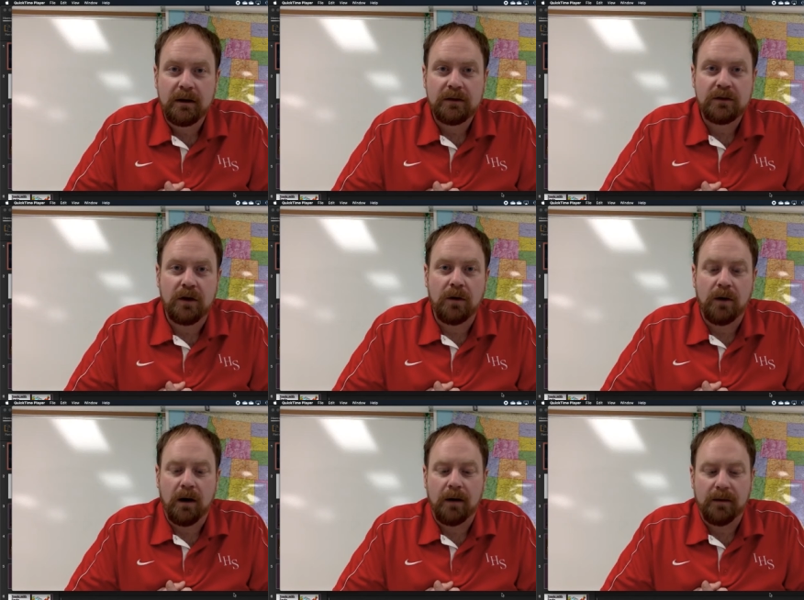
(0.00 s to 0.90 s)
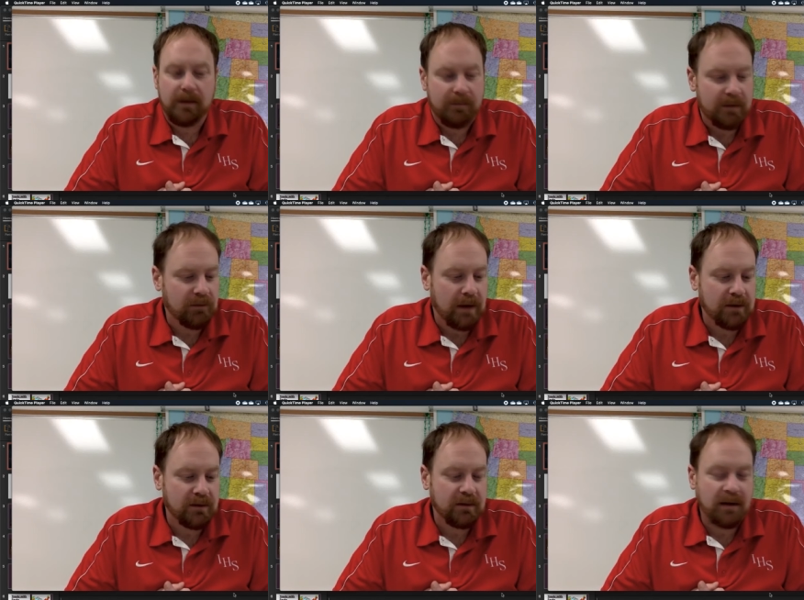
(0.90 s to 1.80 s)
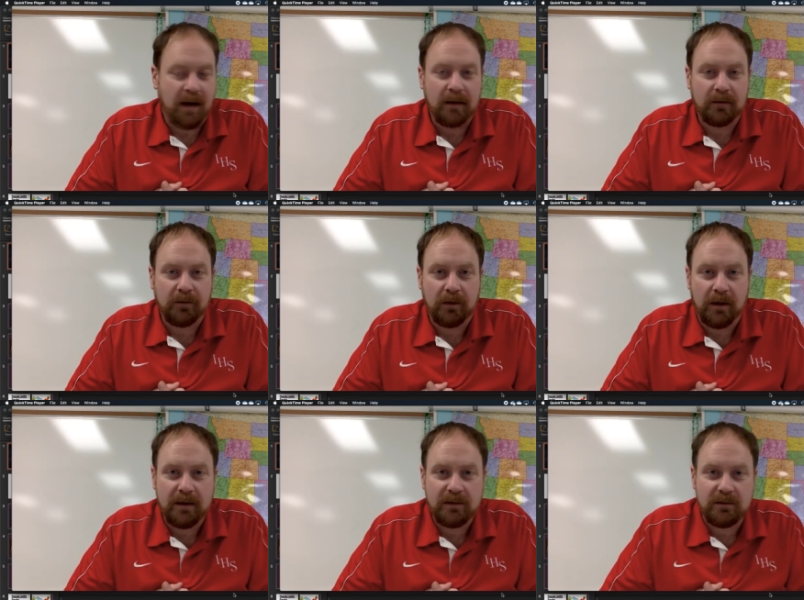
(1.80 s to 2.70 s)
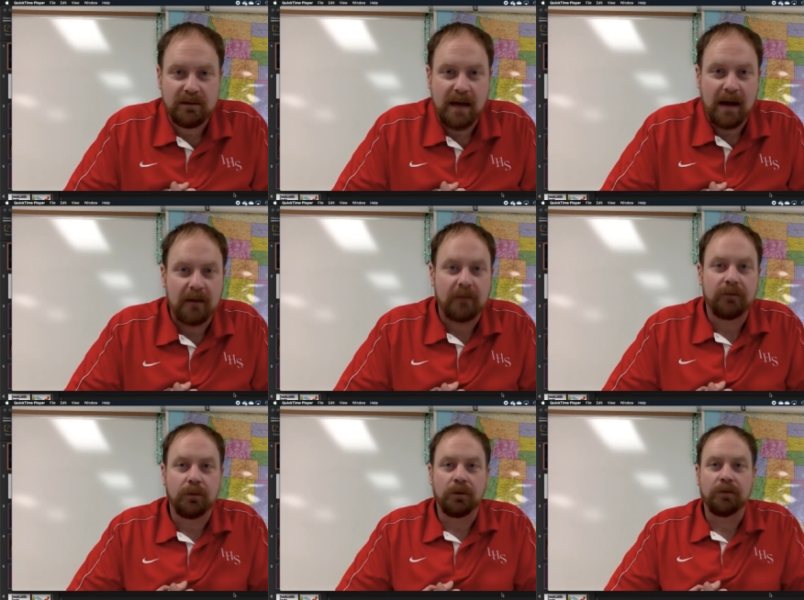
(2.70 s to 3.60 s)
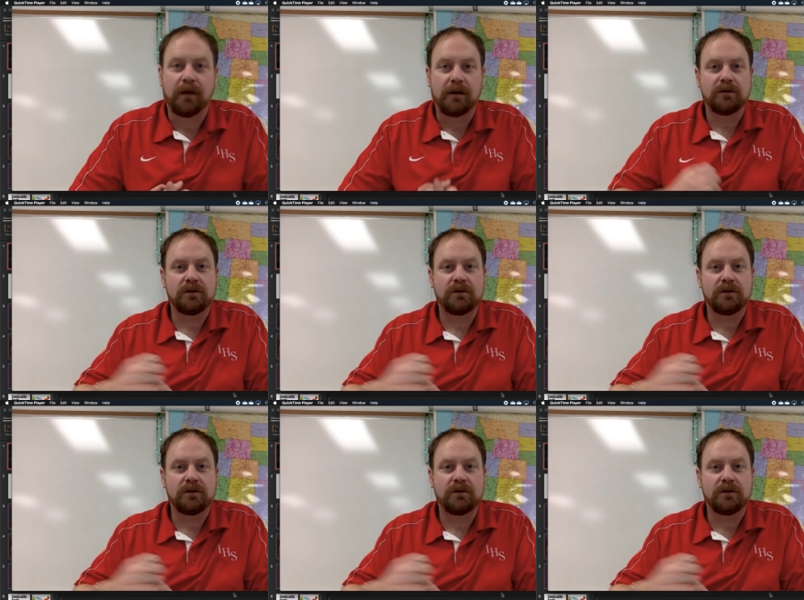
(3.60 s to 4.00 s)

So uh, that, that's actually the title of our lesson is tackling foreign affairs.